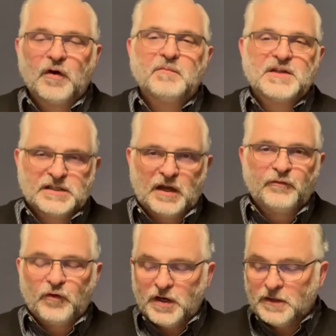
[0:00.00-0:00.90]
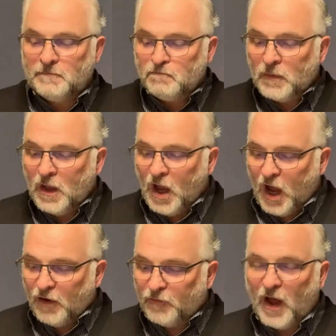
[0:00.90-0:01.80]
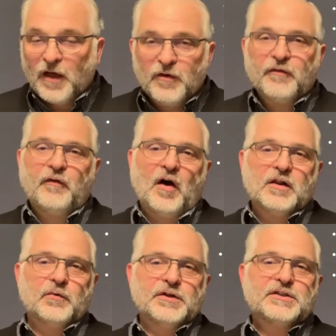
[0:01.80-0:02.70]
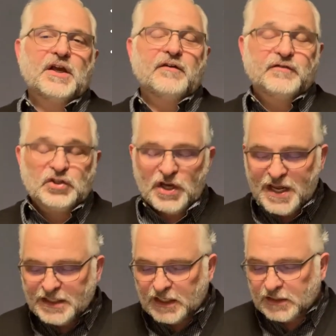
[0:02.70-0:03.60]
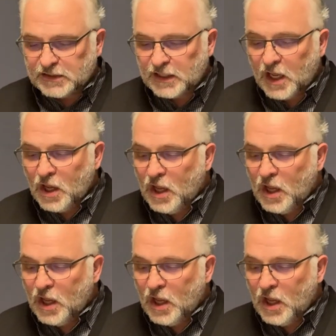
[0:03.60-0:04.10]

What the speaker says: from the suffering of other followers of Jesus.